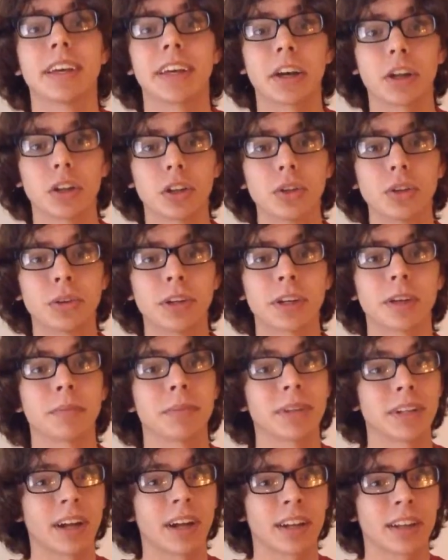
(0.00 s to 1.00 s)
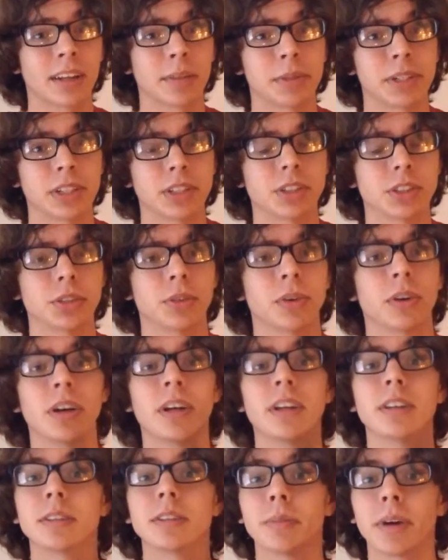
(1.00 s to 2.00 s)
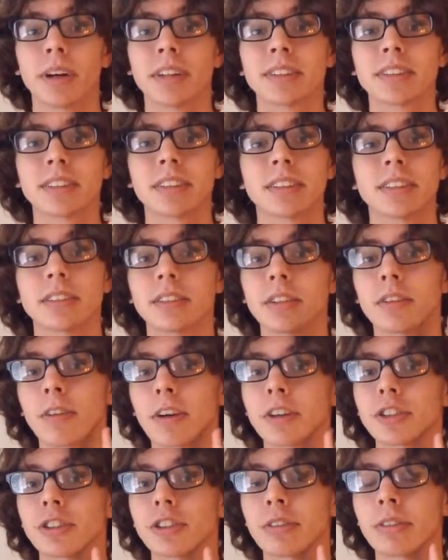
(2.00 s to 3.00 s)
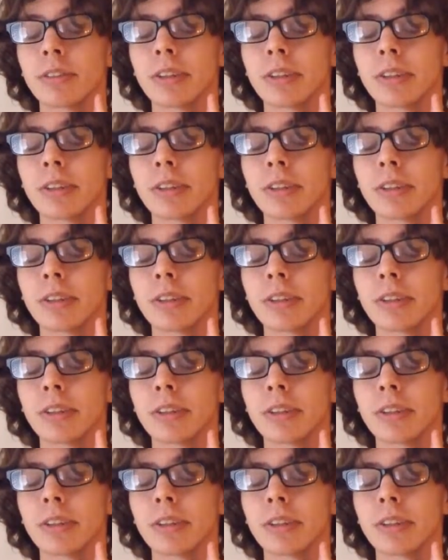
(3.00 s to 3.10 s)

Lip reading: including, but not limited to, some unsolicited Russian